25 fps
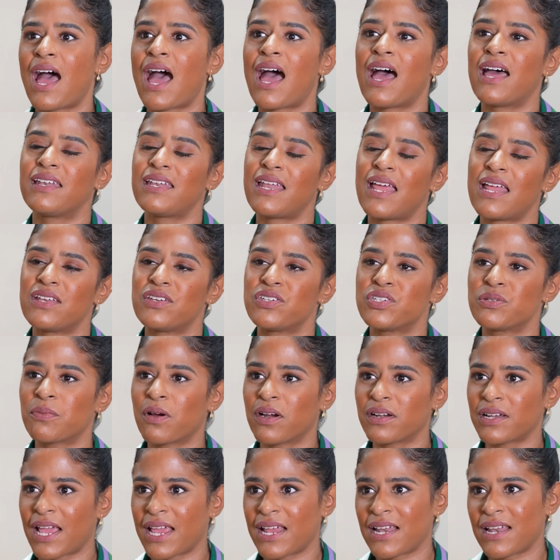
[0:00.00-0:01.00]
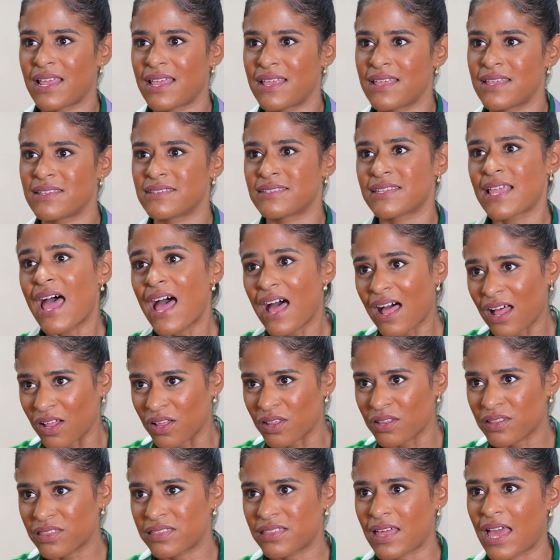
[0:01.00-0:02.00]
and then tomorrow night is
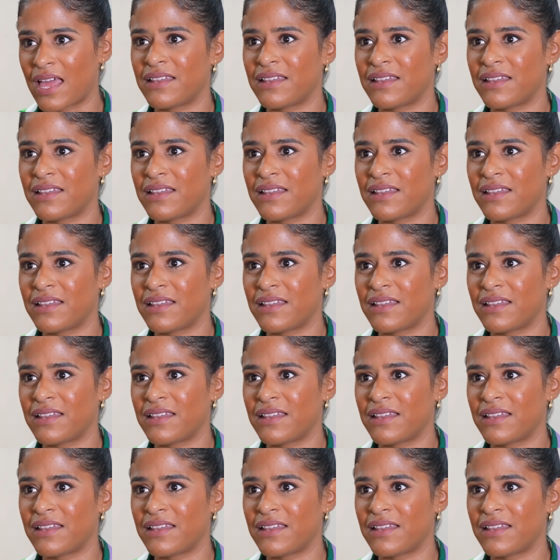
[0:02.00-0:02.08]
health,